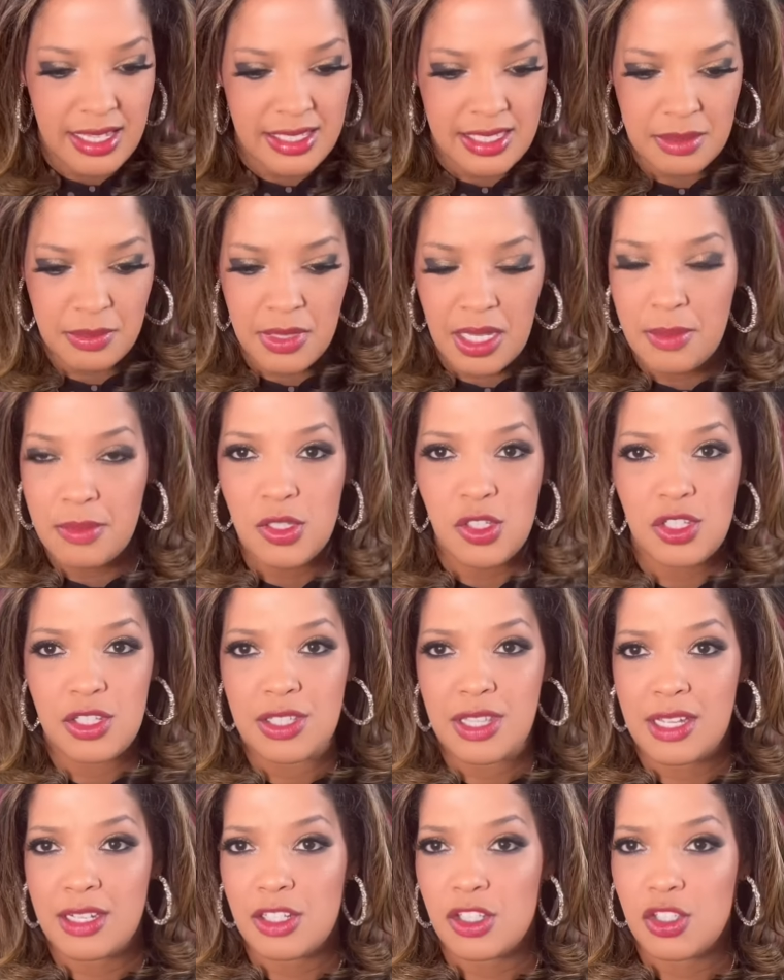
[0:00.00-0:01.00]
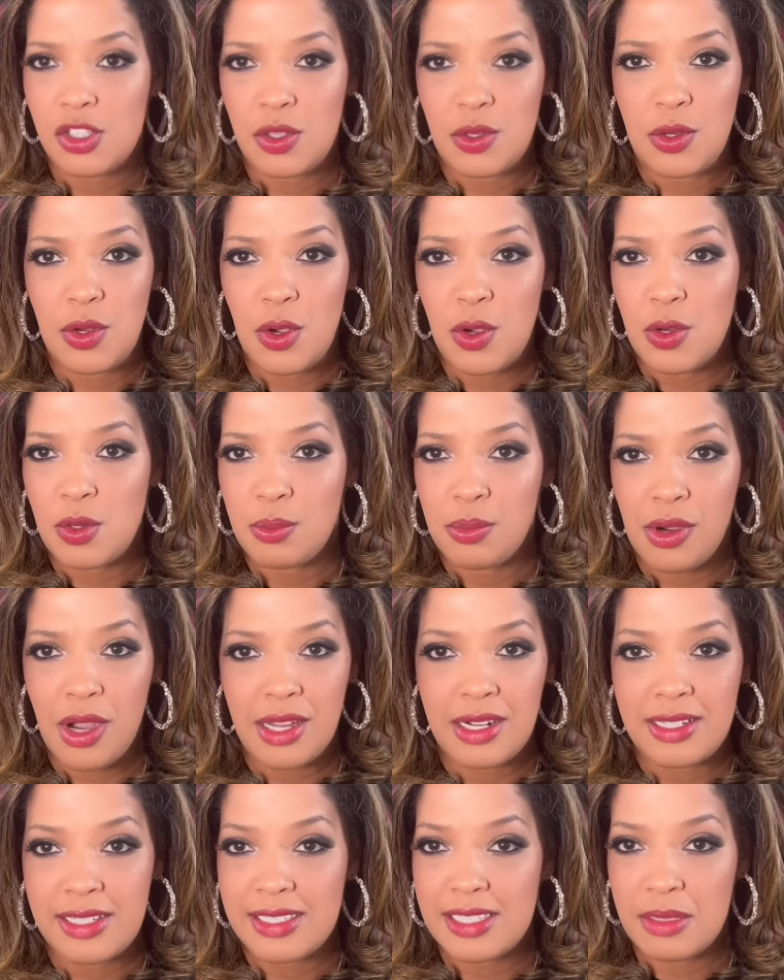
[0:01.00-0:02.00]
sometimes you just gotta show your old
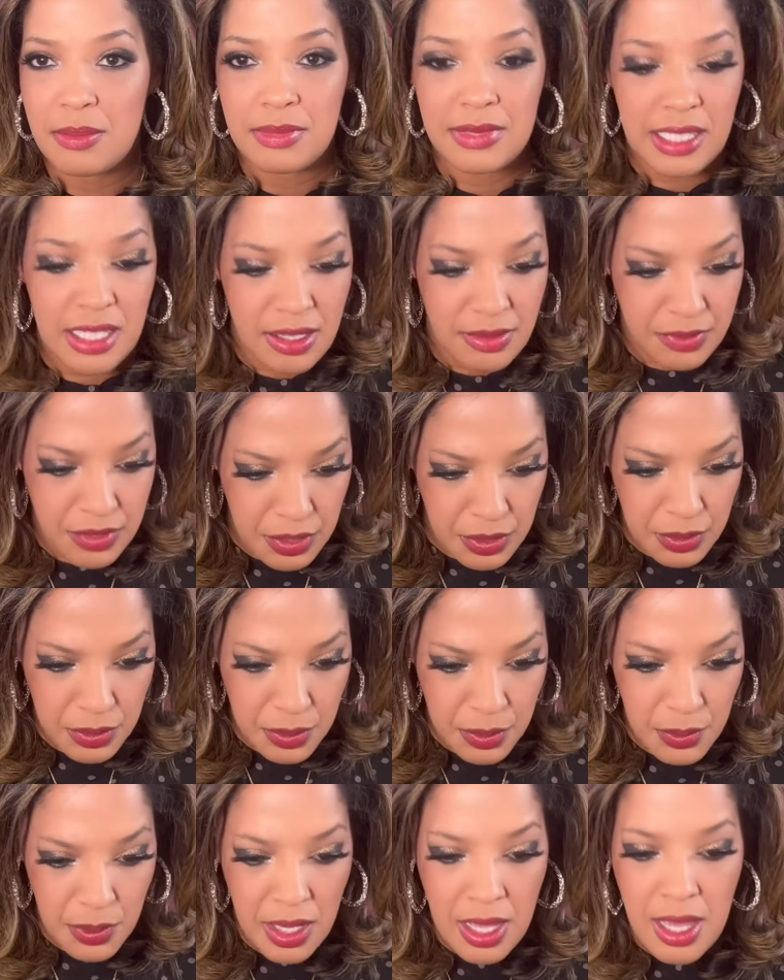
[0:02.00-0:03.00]
products some love too.